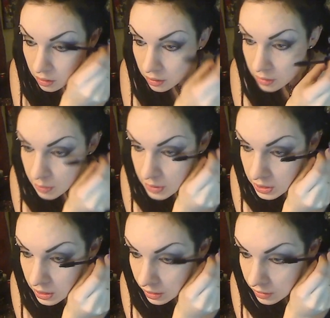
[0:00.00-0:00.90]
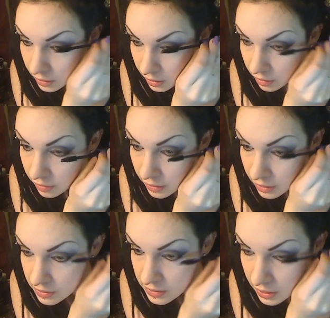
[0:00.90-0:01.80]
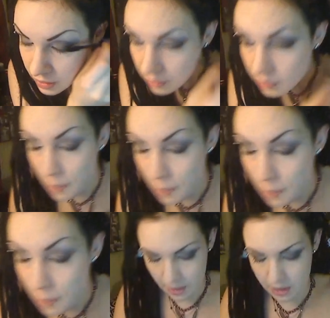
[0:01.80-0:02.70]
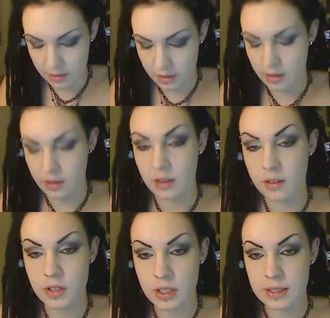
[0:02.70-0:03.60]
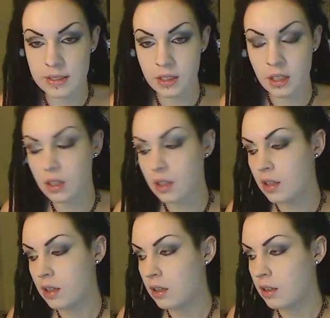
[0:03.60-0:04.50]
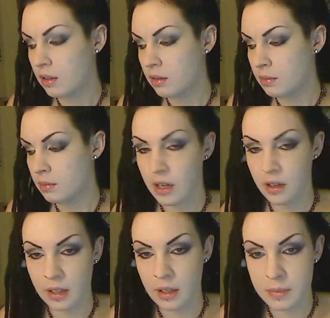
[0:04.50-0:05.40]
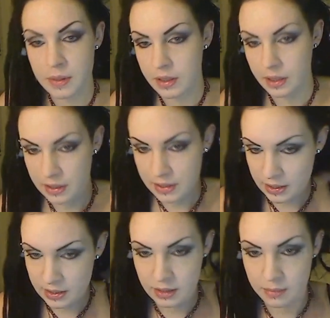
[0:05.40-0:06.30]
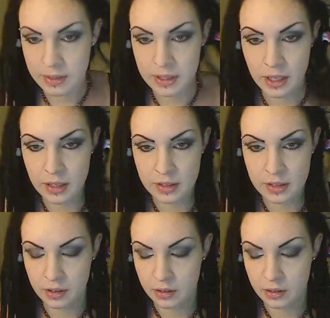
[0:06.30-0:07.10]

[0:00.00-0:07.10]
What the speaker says: Especially I like to get it on the edges there. And another trick is mascara clumps. Like I said, some mascaras are